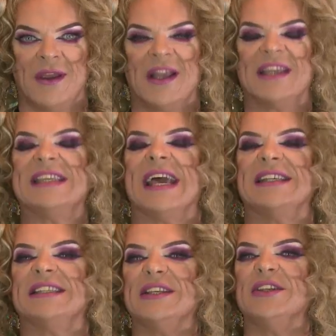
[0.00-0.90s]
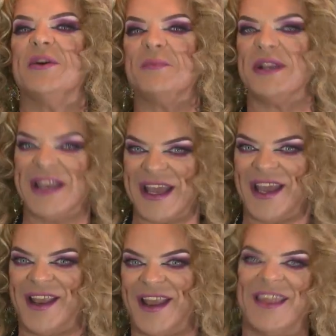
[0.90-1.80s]
Contestant number
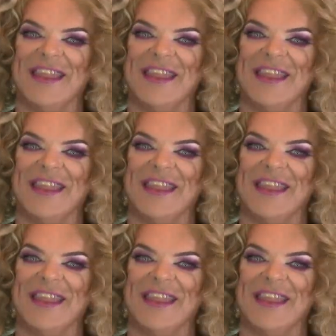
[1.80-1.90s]
nine in